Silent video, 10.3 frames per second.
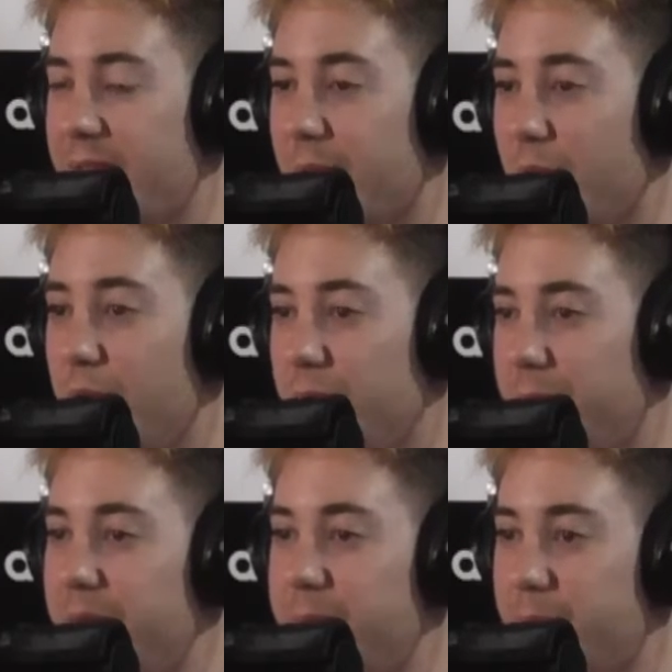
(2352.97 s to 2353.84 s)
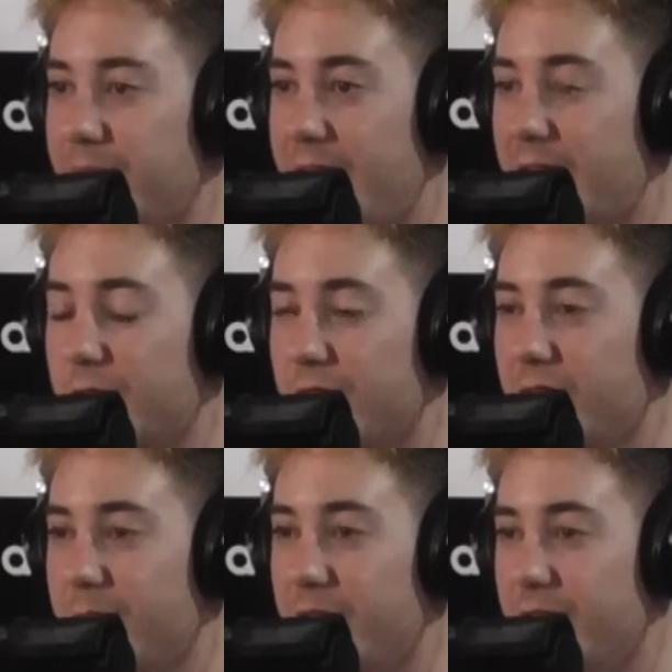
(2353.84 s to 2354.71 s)
their own people that actually
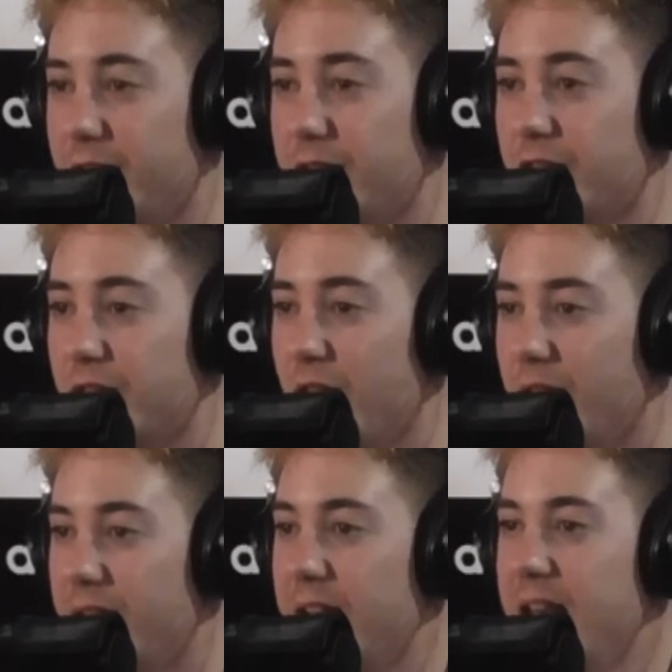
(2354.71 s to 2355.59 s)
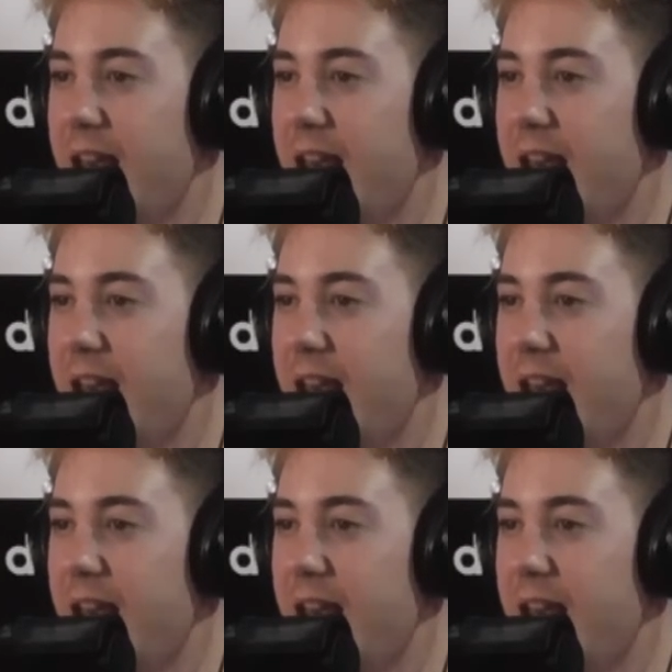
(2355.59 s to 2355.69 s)
come in and install it.